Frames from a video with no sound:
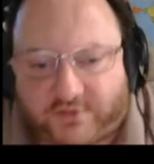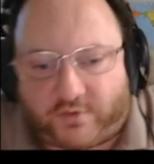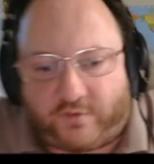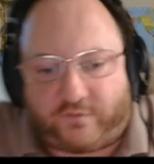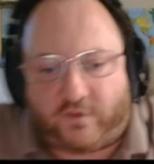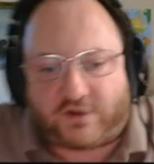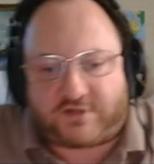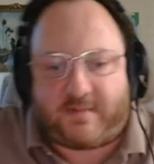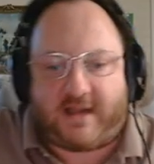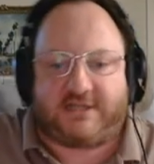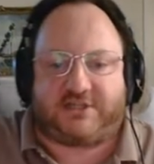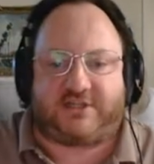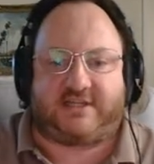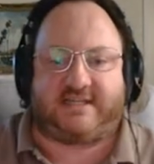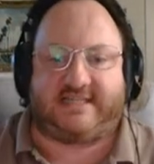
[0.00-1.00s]
and
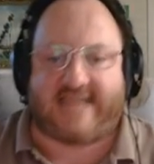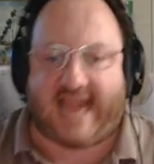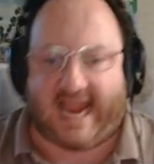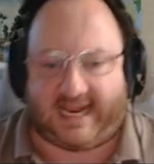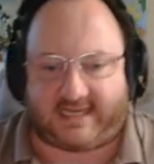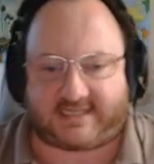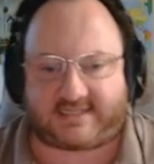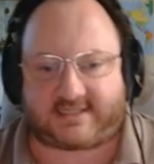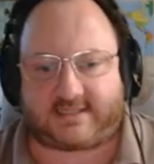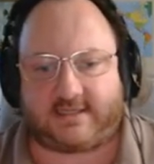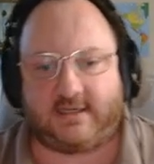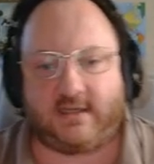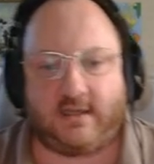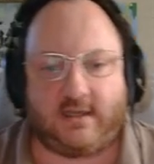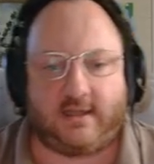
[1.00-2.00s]
Frostmage decks,
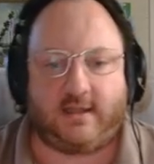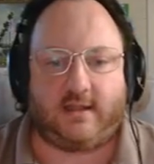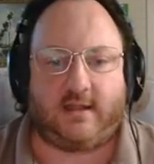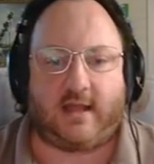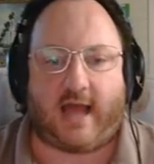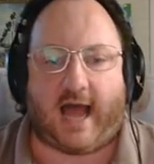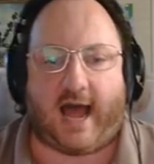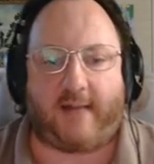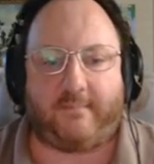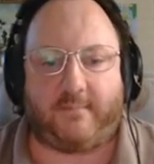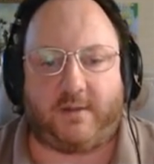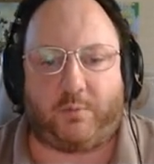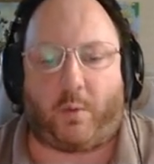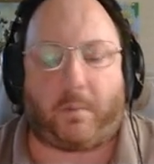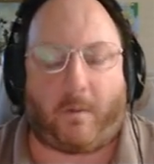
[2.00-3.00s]

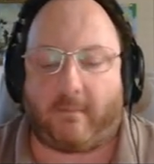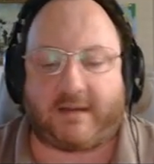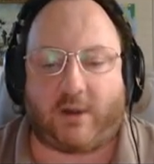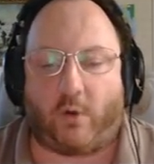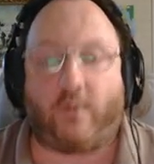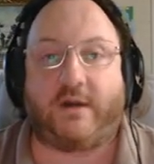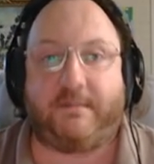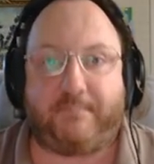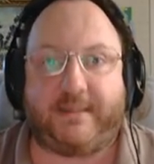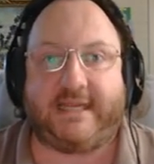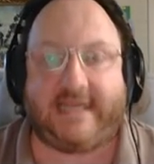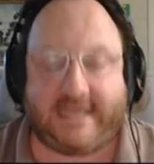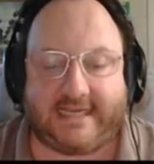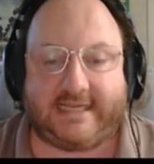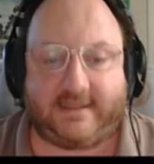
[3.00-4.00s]
will probably already be
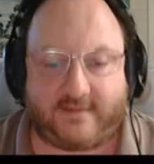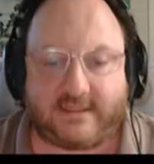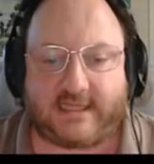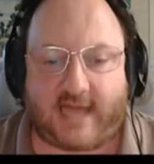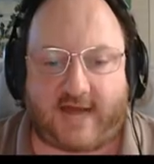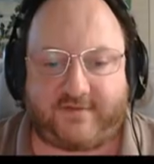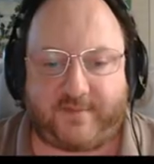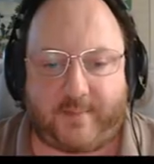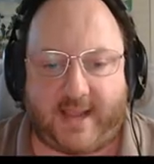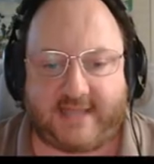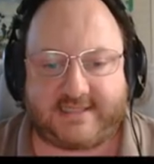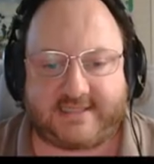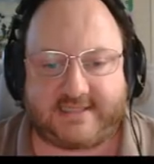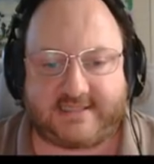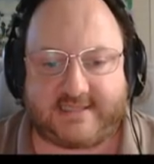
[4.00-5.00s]
in the
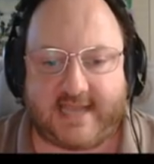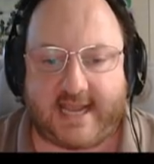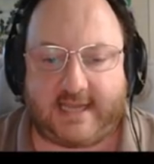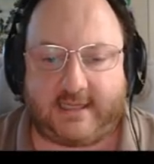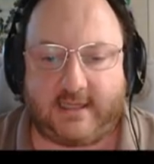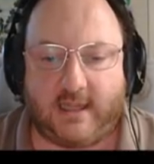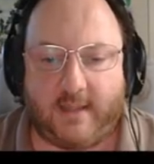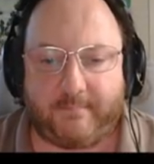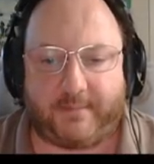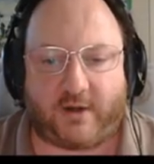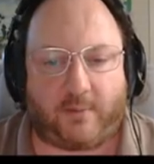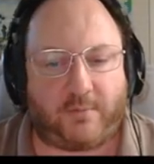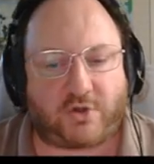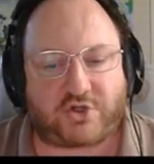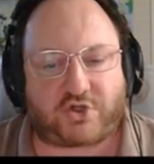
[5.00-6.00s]
Lavamancer's deck, but
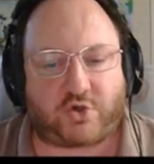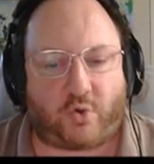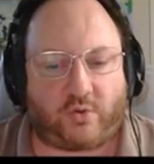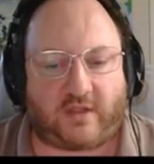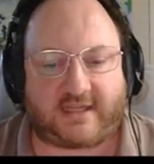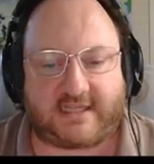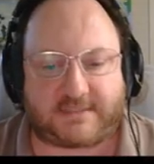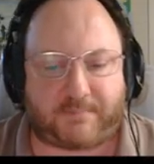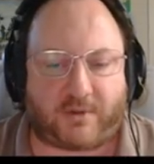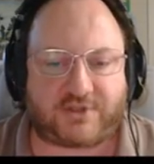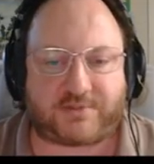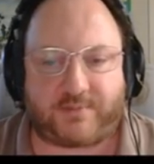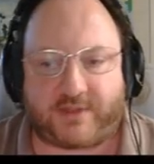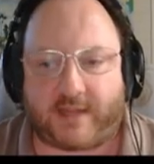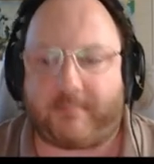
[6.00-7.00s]
I'm not sure. Like, it's
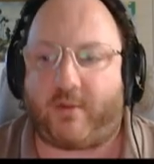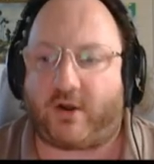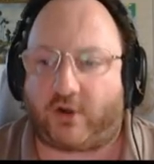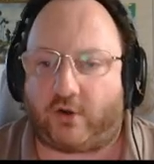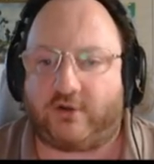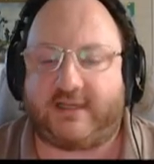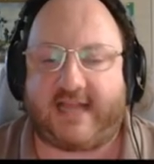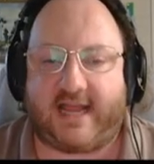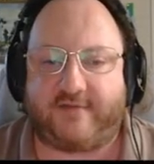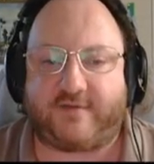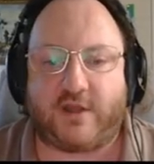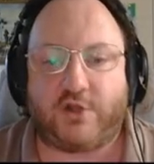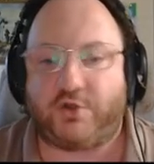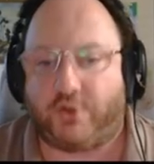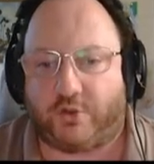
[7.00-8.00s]
possible they might only have
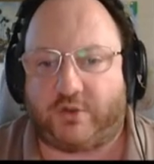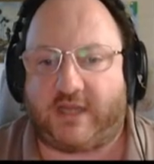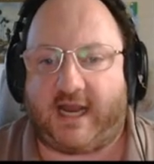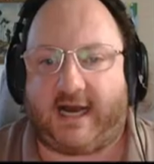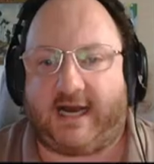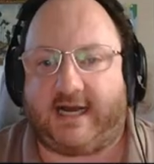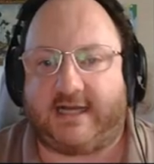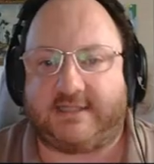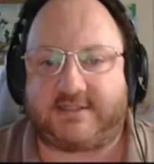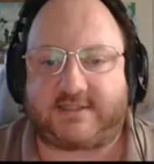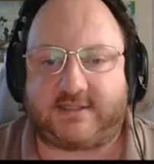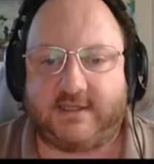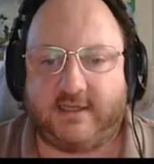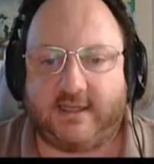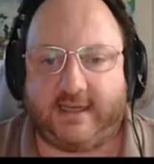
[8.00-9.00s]
new
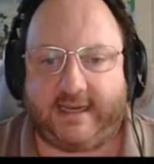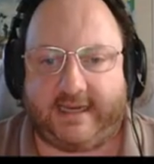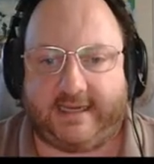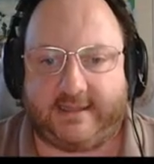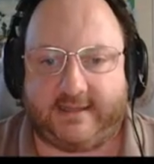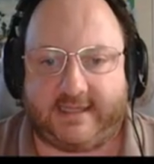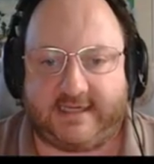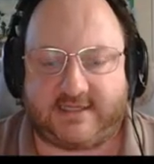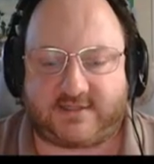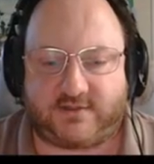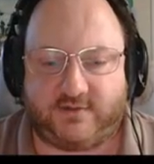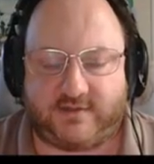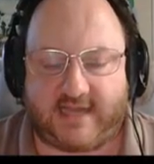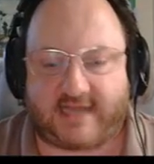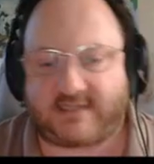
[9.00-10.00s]
cards in these
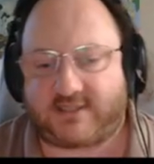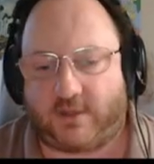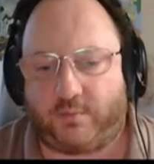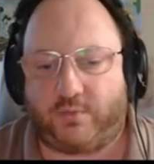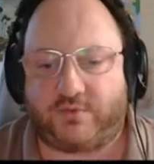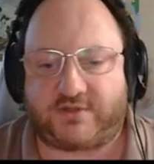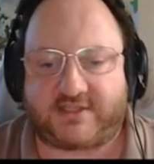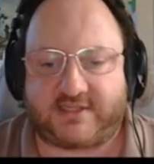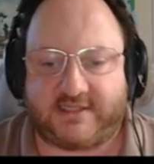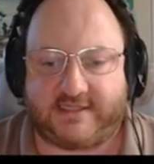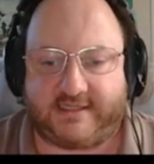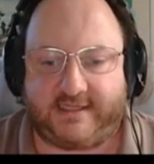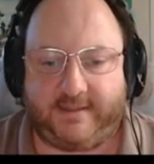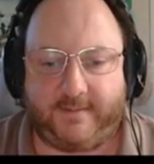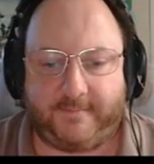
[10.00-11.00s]
2 decks, so we'll
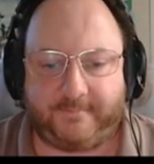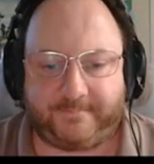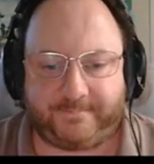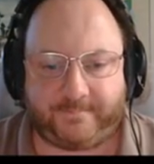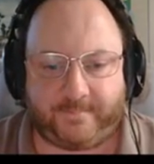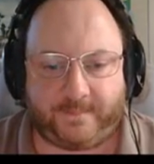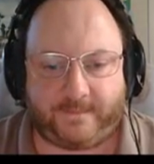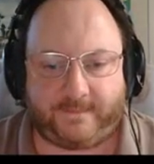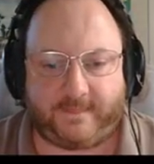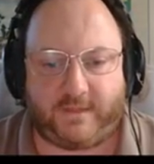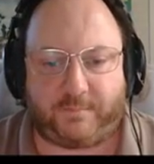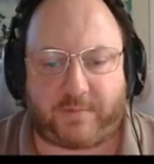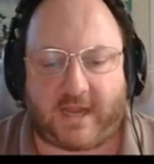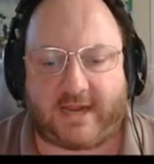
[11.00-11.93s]
see. You play